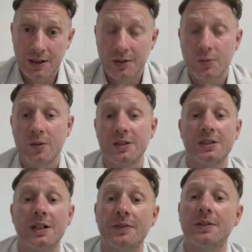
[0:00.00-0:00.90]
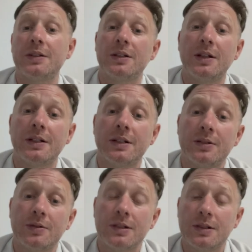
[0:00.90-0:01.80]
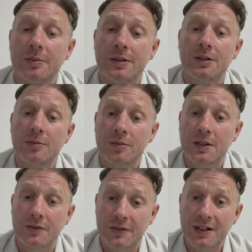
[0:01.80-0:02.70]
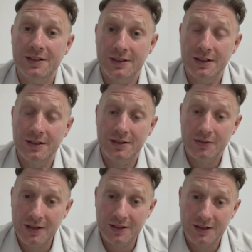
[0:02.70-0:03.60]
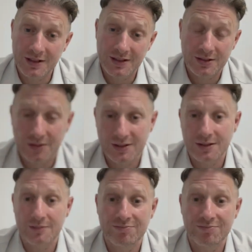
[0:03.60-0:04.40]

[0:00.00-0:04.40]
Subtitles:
The ones after that I did do a little bit of help, like Fast X. So I said